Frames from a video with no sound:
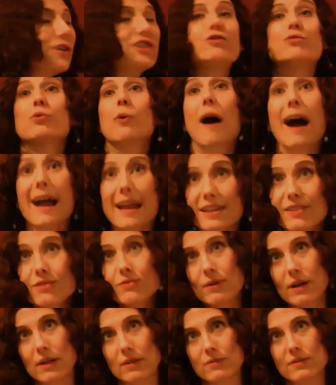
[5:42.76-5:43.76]
try
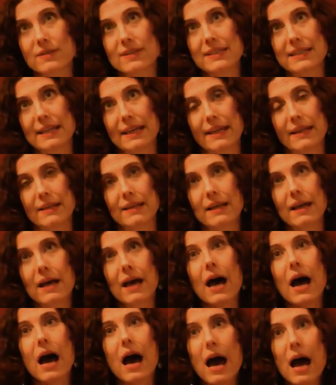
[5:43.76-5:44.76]
to understand
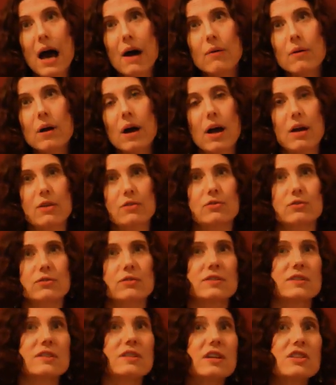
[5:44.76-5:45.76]
how, under
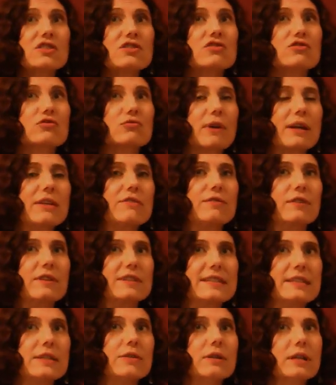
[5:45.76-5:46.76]
such dreadful
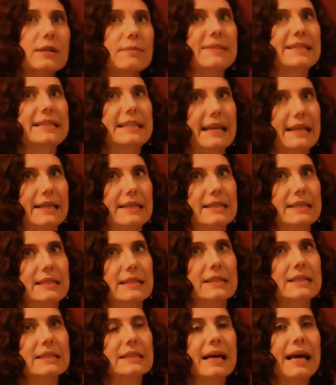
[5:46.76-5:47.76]

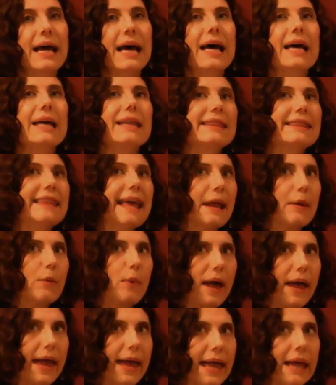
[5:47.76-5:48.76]
circumstances, they
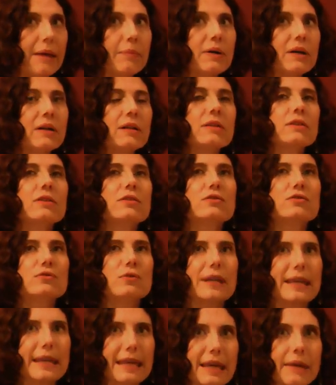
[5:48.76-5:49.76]
were able
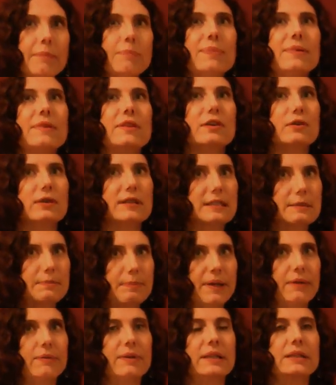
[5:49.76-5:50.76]
to keep their
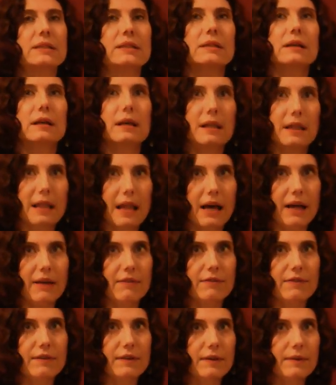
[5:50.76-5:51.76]
spirit alive.